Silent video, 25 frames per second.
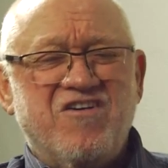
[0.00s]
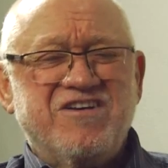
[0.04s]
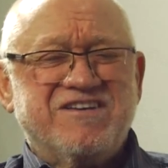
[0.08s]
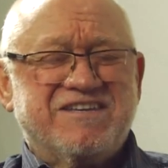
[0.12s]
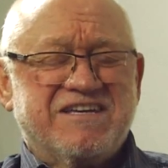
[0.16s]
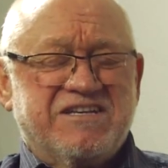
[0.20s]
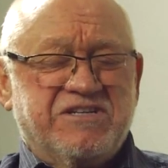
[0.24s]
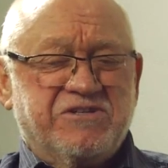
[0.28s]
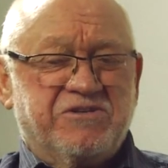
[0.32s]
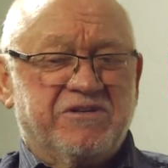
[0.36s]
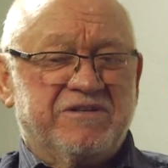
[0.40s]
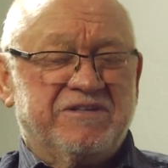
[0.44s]
I
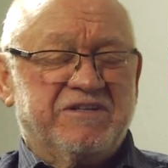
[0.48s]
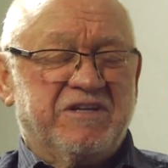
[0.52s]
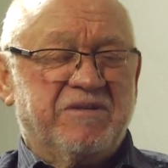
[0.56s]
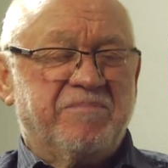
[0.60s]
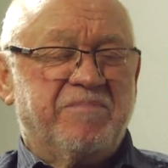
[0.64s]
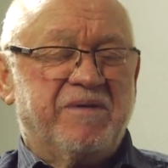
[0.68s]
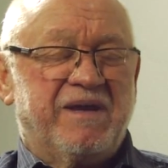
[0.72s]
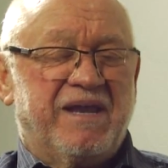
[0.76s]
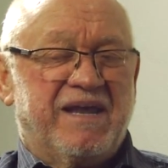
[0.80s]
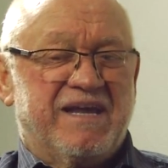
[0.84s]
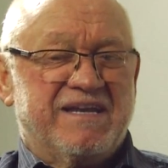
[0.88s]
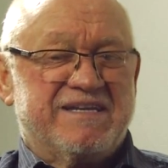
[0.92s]
used to do it a little
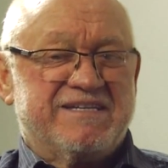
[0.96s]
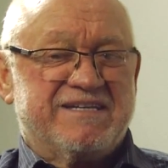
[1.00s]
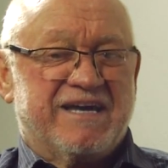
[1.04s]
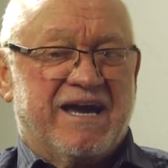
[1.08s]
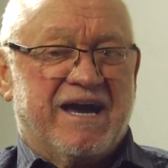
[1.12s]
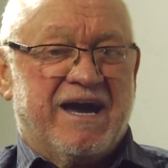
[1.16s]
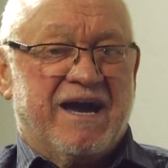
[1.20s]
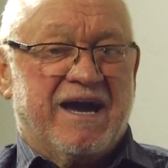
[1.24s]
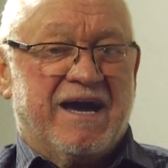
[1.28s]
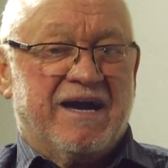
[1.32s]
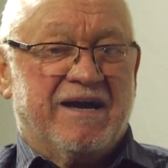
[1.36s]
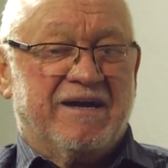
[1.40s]
bit at
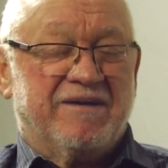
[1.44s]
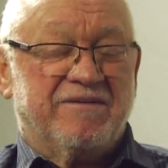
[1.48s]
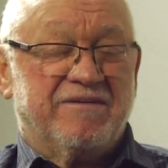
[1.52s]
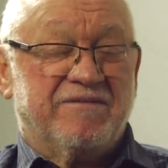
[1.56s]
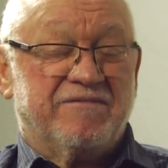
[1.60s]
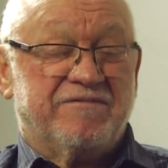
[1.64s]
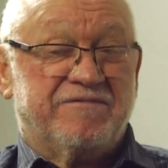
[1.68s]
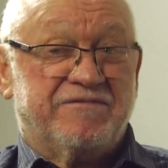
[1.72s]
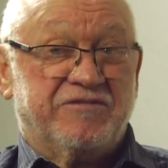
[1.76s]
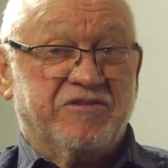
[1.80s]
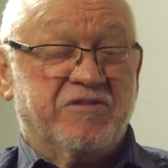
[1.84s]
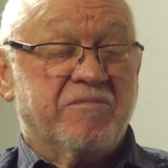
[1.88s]
uh,
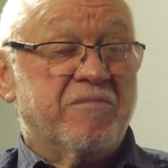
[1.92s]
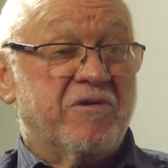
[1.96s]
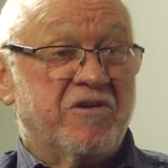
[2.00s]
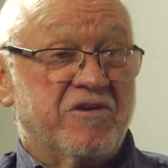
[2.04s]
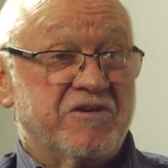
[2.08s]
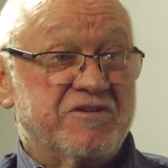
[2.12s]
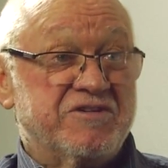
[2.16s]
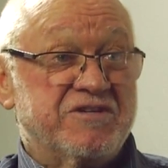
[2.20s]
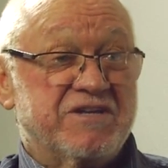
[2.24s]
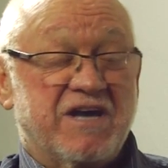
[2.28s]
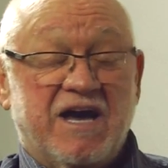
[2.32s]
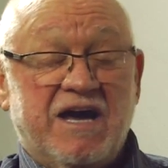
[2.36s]
Film
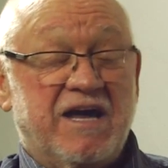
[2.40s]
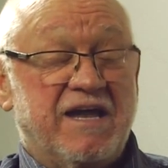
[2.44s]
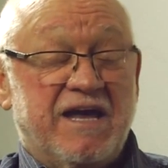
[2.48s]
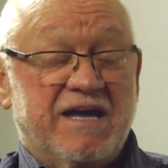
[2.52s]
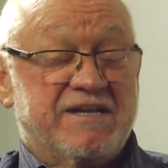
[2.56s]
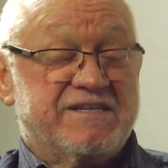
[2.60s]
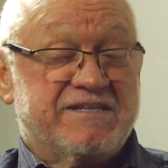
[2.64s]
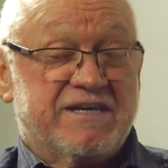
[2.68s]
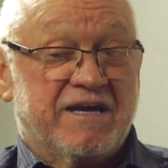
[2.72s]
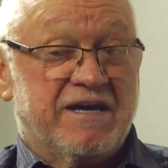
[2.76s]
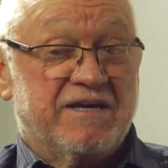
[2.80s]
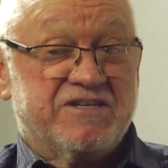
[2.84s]
Oz, uh,
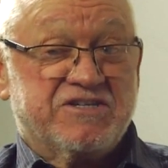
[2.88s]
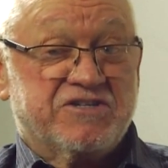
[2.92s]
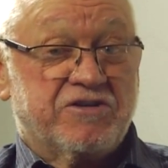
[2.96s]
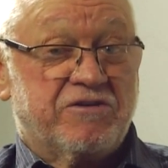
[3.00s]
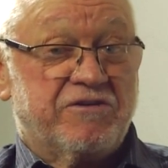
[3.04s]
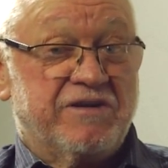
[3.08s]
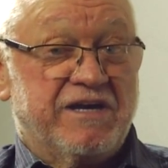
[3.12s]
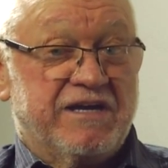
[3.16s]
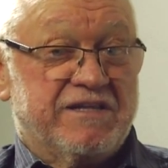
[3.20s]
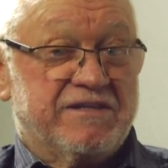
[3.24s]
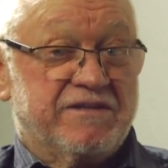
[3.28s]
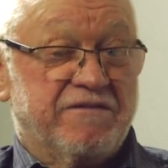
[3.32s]
at uh,
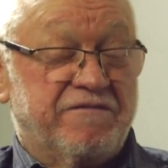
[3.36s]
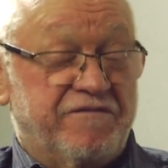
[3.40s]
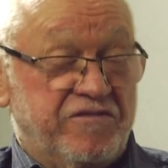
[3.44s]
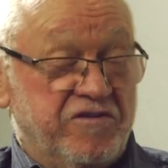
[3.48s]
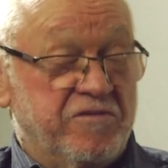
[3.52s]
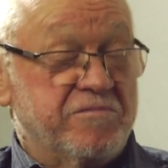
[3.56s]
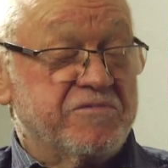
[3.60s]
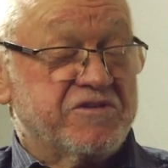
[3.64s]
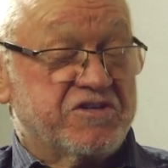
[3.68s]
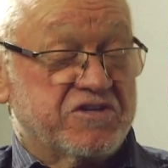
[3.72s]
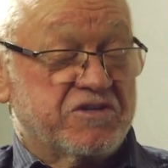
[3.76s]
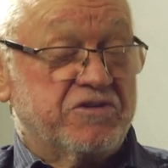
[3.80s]
sorry, at the
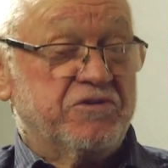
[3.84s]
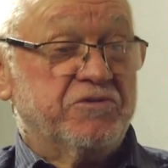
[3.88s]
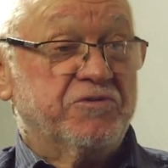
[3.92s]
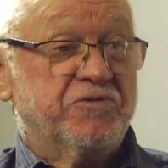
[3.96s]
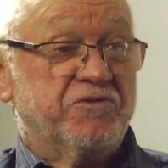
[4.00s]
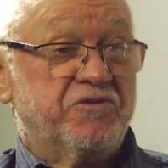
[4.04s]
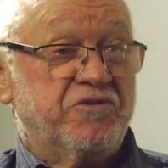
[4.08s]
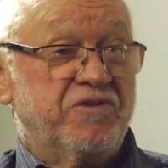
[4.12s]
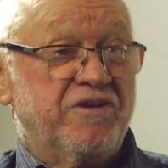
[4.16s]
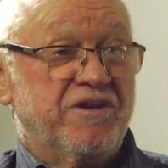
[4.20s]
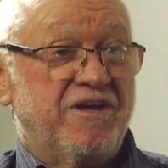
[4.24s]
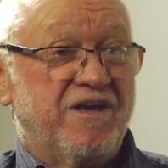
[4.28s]
film
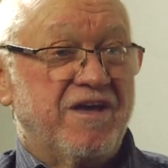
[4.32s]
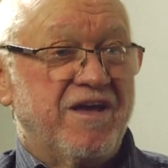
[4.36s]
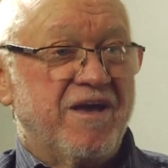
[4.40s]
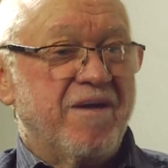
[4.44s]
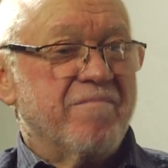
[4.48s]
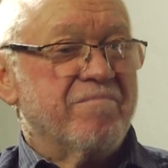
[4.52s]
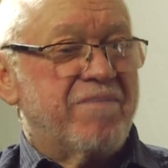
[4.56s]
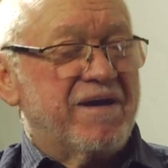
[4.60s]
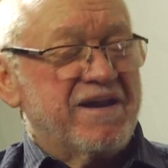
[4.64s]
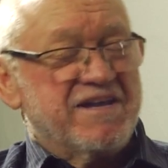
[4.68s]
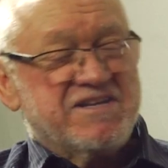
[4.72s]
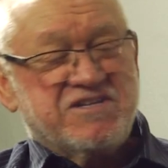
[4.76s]
school,
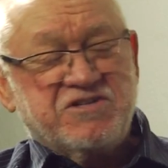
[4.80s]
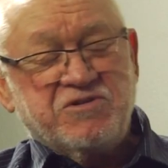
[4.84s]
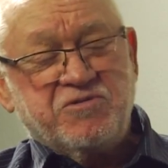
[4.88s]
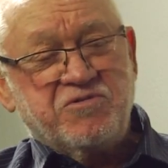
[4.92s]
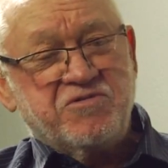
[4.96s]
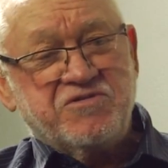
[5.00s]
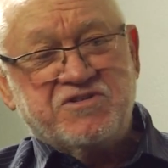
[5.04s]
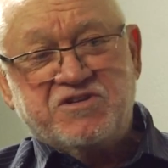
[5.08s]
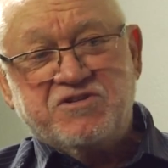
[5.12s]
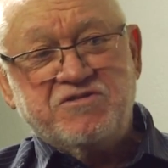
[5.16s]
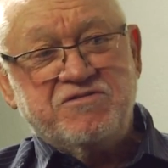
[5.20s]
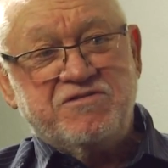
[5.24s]
but it's
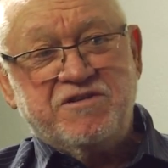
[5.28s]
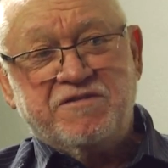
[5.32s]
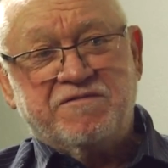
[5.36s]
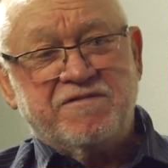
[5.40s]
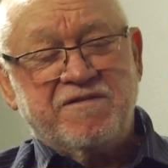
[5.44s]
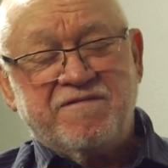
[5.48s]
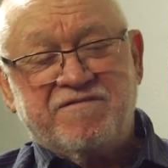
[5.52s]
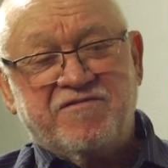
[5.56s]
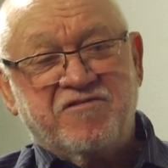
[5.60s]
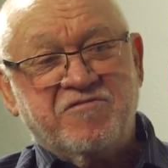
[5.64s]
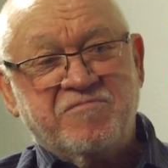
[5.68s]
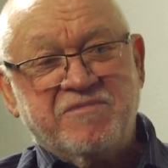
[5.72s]
all too
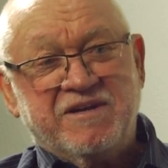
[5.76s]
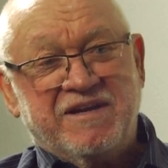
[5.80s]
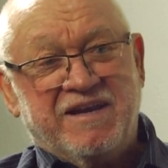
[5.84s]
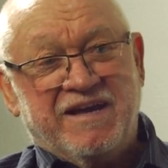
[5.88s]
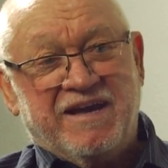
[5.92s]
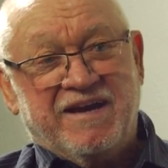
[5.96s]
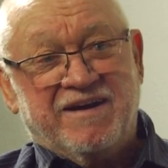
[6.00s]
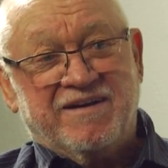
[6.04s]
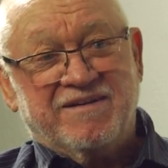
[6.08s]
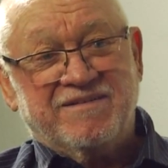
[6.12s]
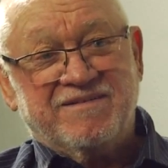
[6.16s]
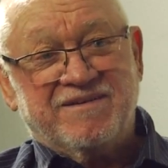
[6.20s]
different for me
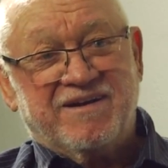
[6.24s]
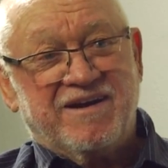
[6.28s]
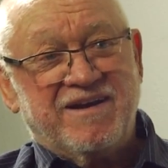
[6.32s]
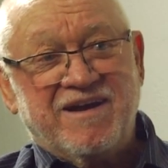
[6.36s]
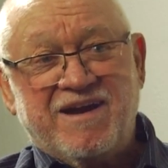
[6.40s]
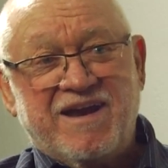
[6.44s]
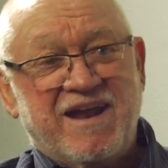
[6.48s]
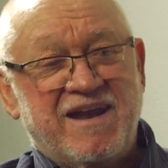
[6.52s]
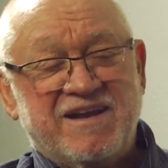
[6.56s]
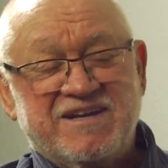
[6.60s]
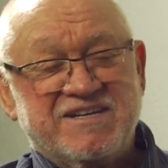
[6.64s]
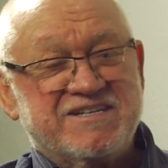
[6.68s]
now. I
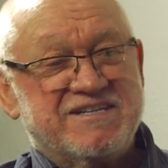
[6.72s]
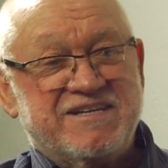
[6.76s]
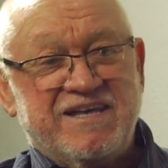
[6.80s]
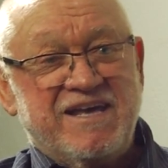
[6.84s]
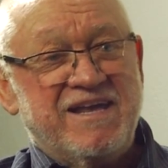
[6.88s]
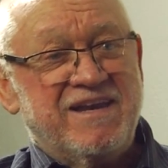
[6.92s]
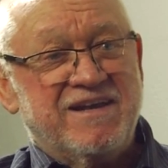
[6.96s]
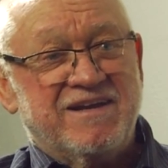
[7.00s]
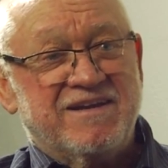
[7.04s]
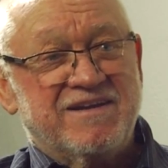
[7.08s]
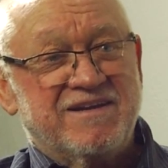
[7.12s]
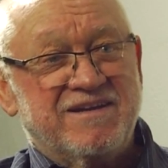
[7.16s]
don't
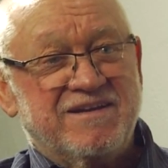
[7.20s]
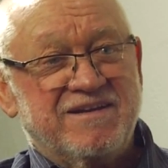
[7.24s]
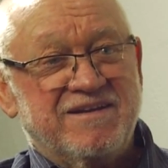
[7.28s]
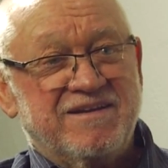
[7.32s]
understand it.